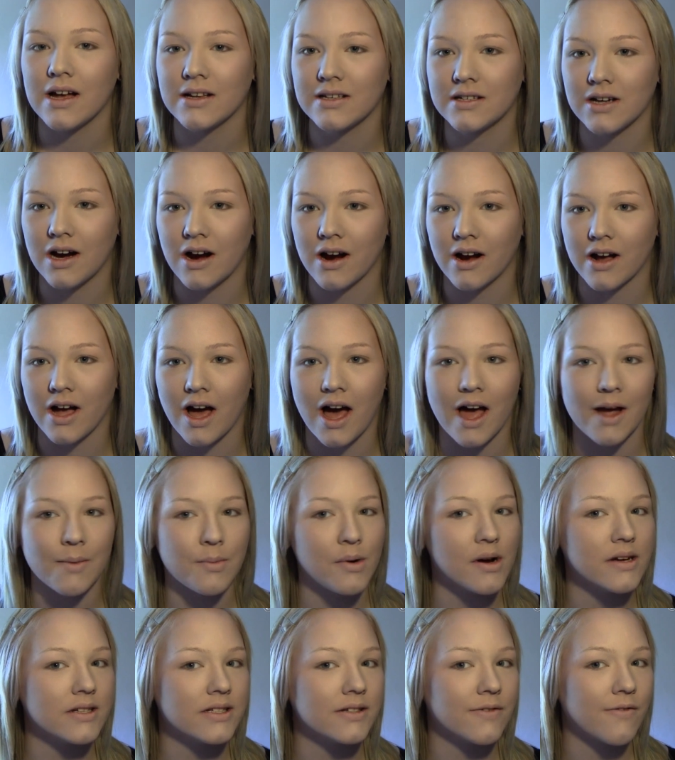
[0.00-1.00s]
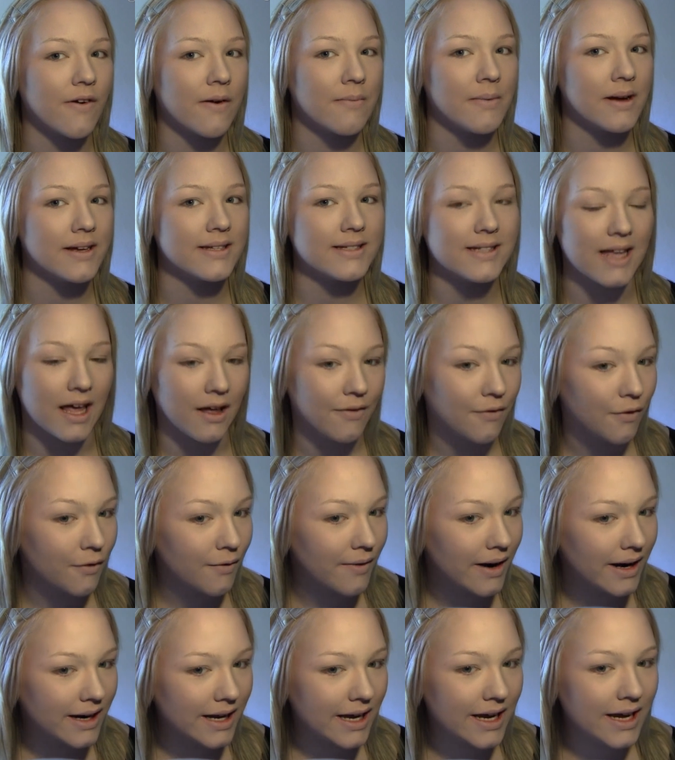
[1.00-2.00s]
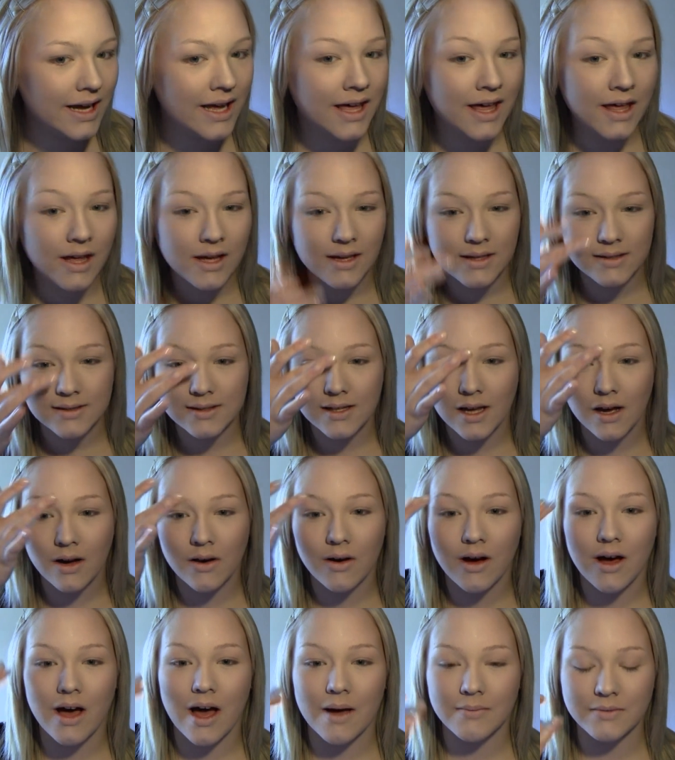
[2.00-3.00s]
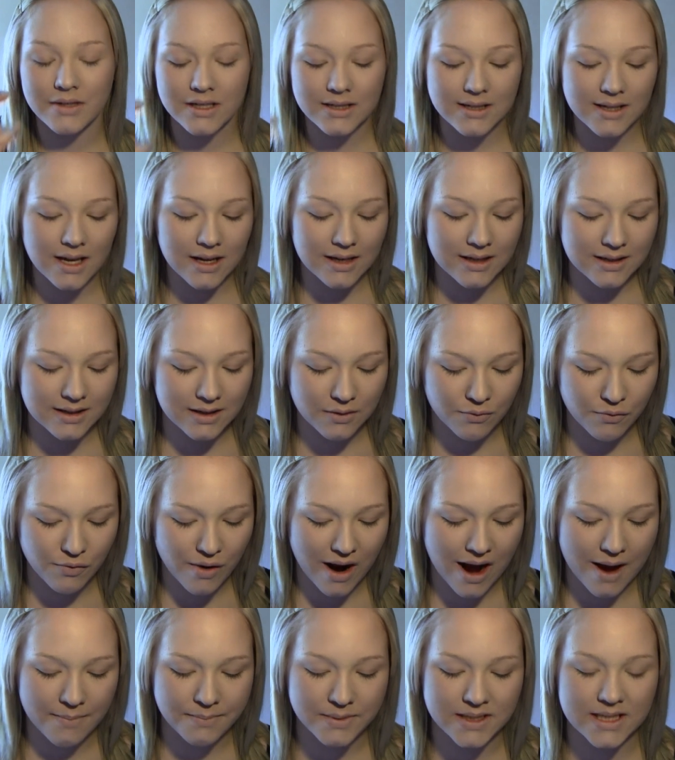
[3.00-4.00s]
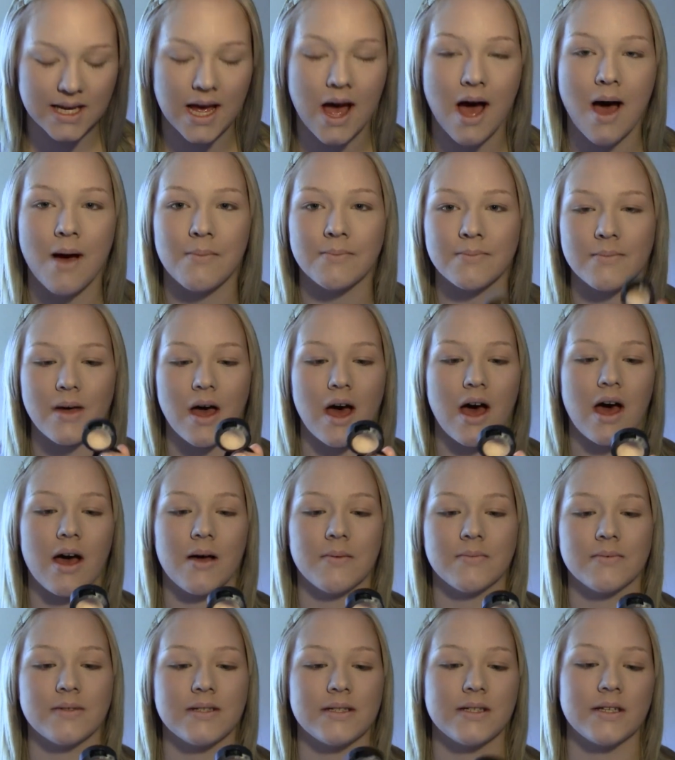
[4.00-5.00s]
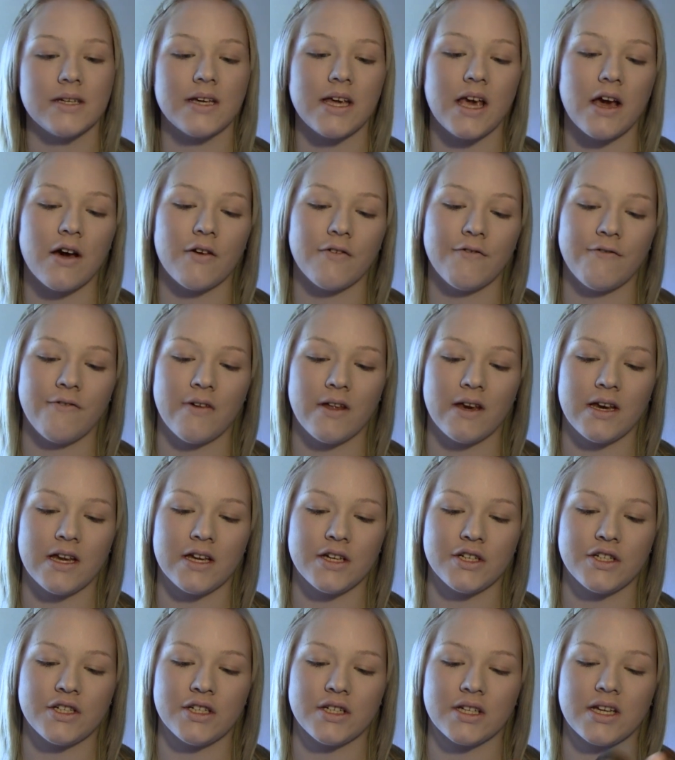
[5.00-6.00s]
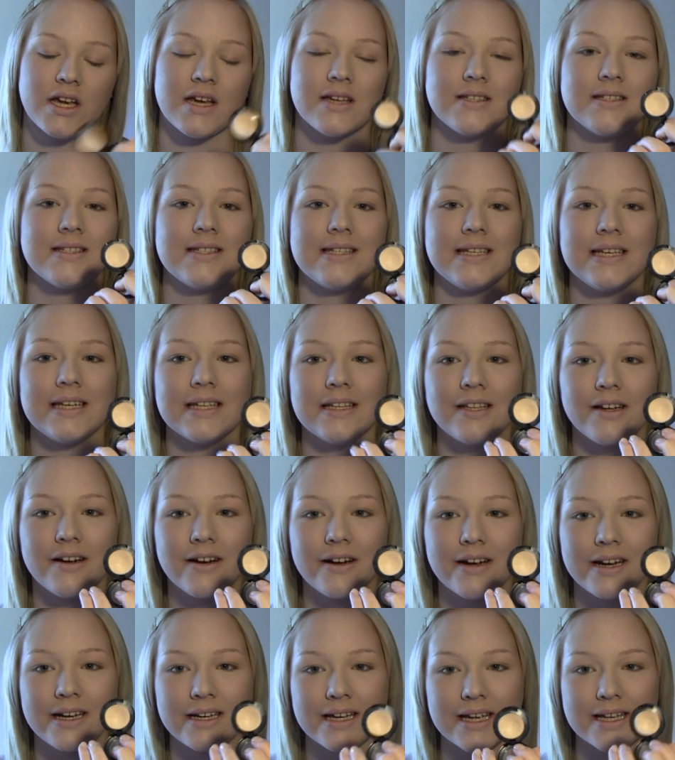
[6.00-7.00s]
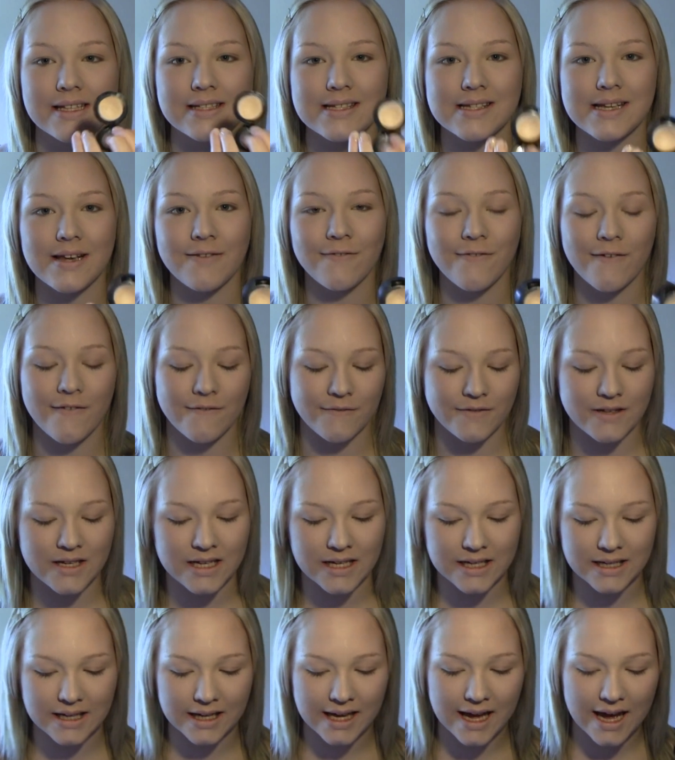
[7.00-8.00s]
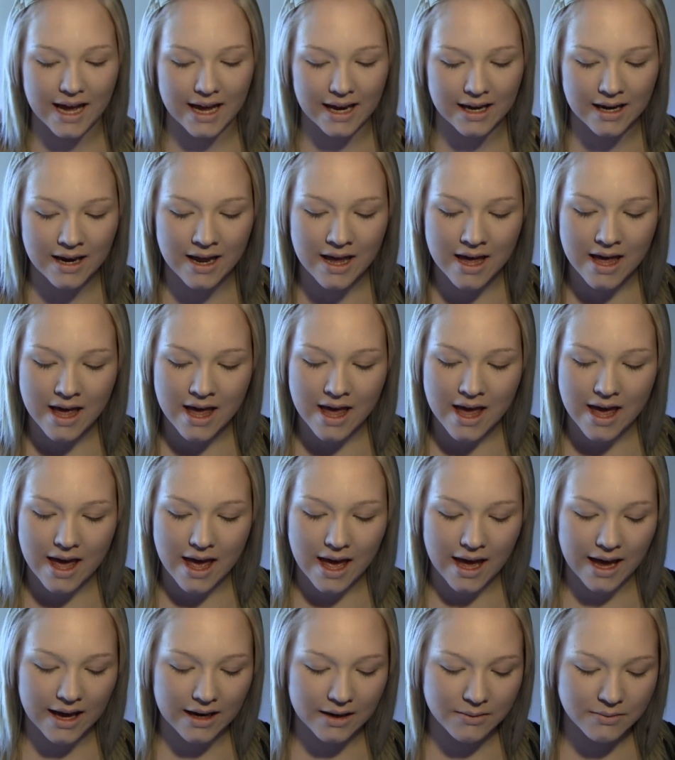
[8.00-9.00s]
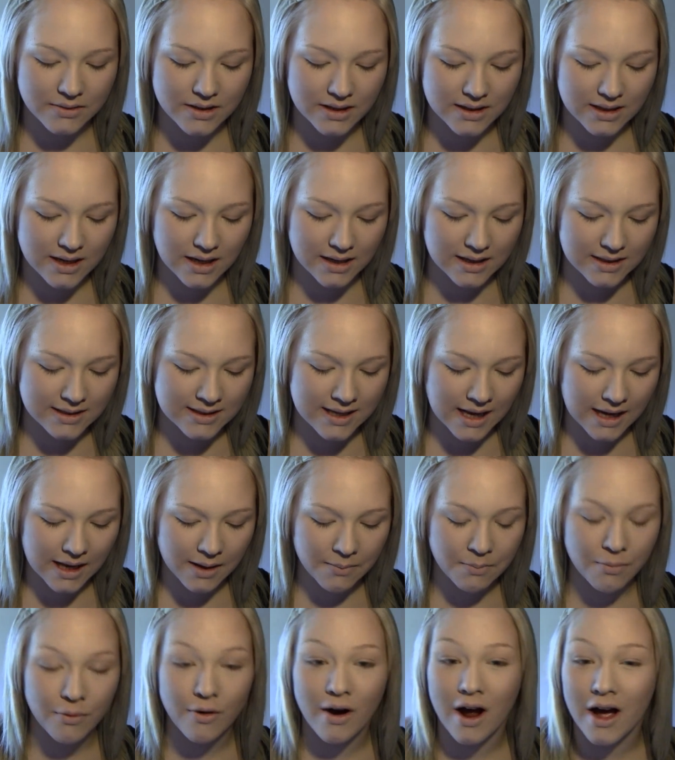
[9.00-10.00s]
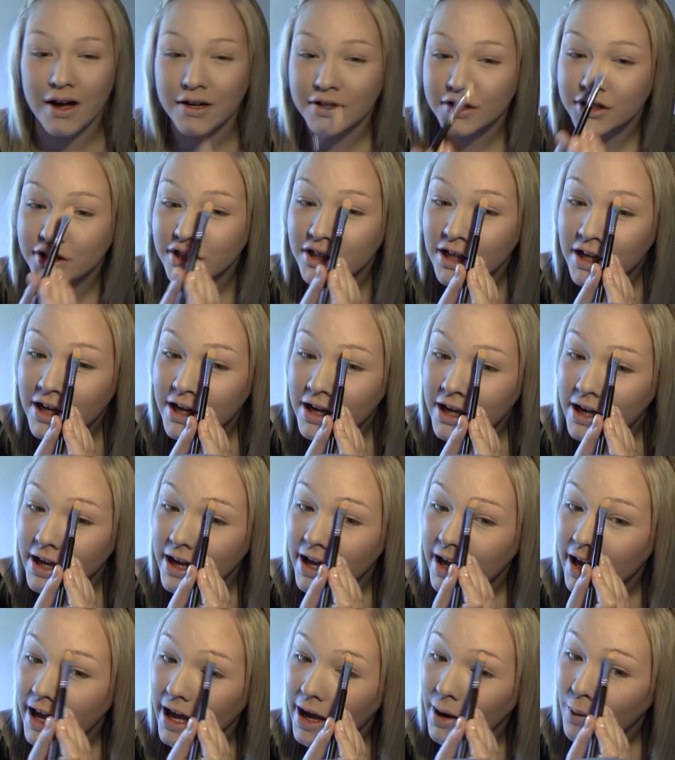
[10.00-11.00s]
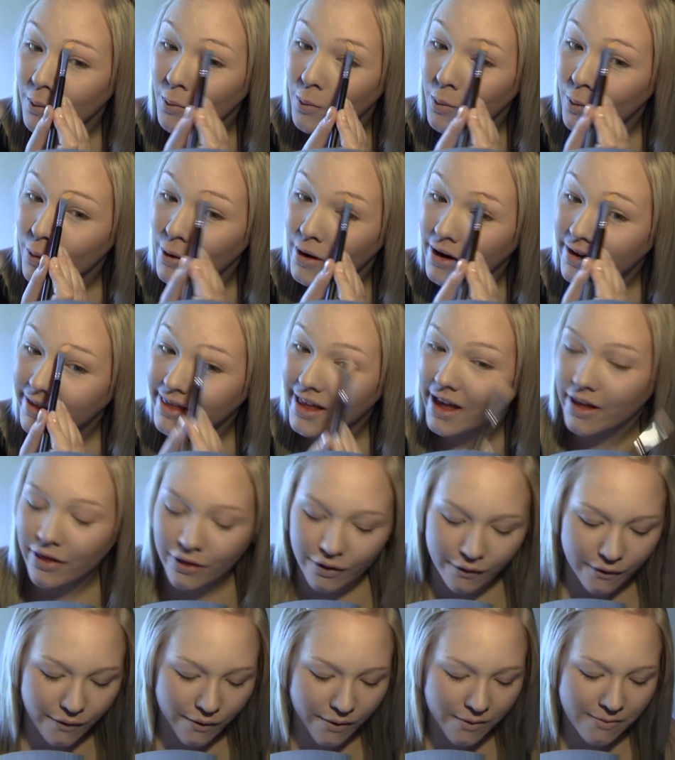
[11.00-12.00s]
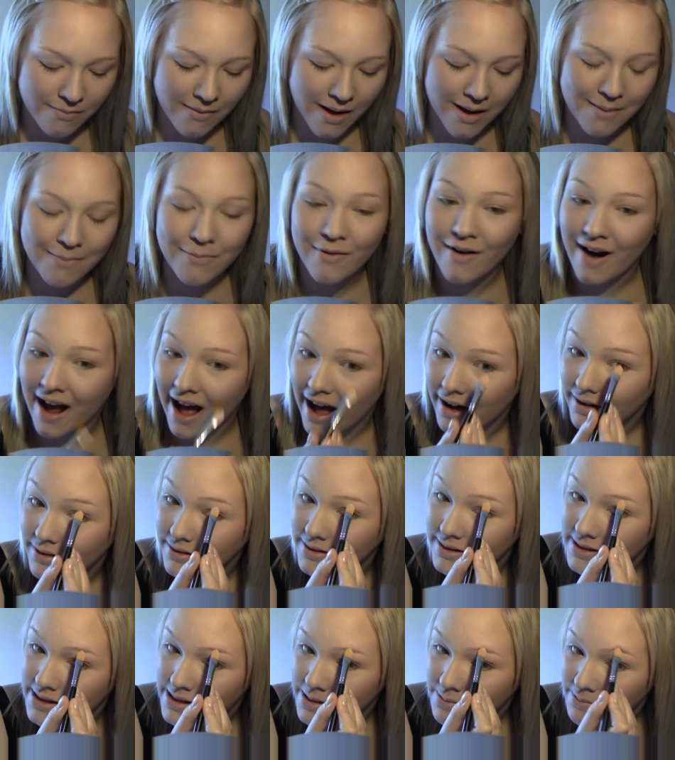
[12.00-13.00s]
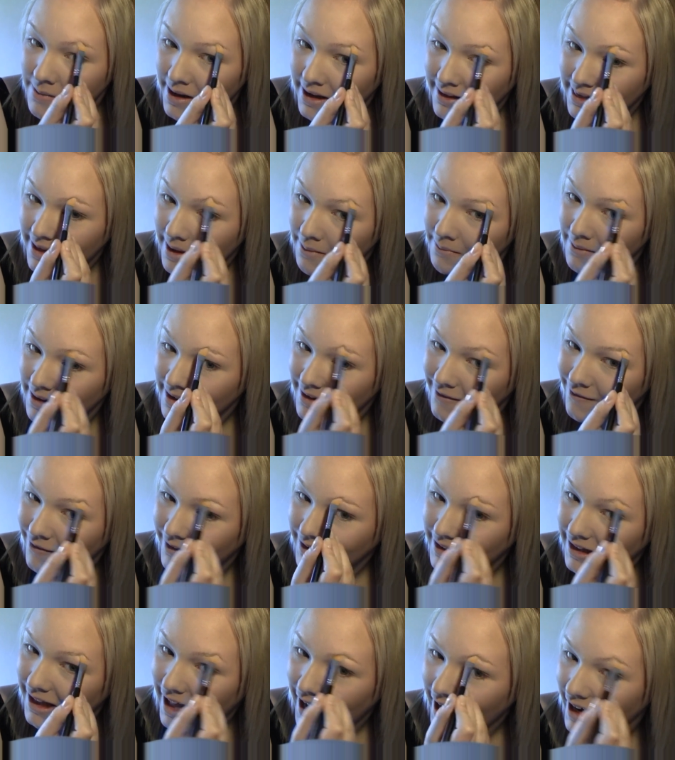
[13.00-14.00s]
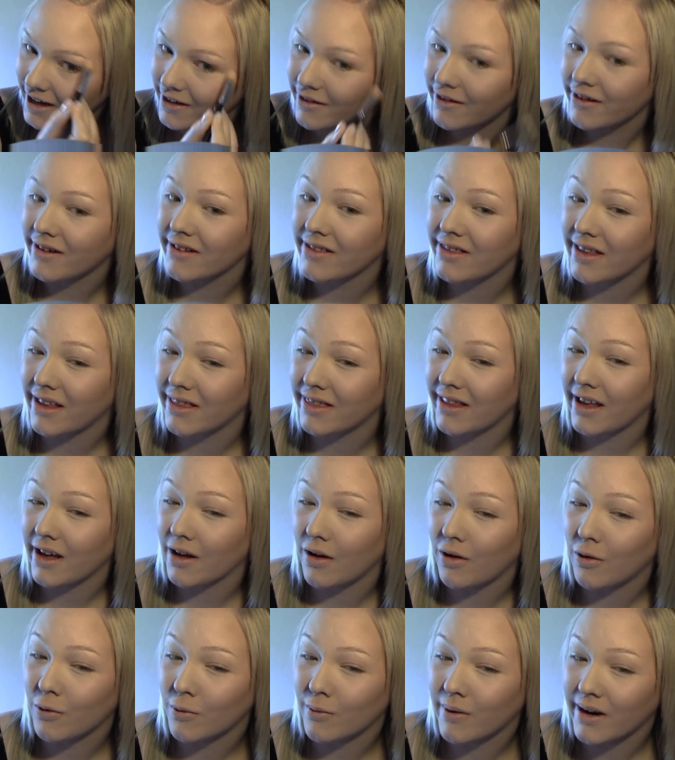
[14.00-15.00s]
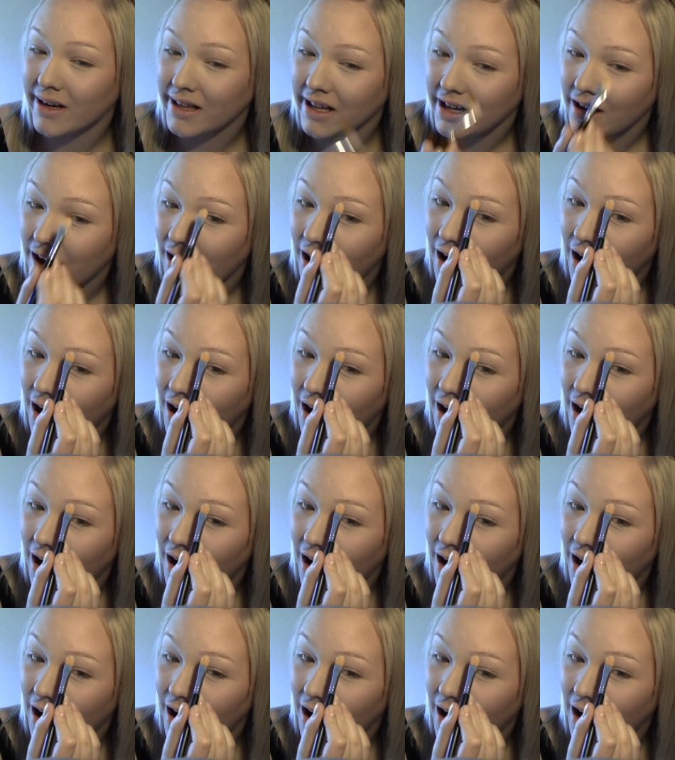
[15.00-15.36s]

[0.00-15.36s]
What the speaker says: dark eyebrows for myself already. So I'm just going to grab some Studio Finish Concealer in NC15 again. And I'm just going to take a brush and work that through my brows to make them even lighter than they already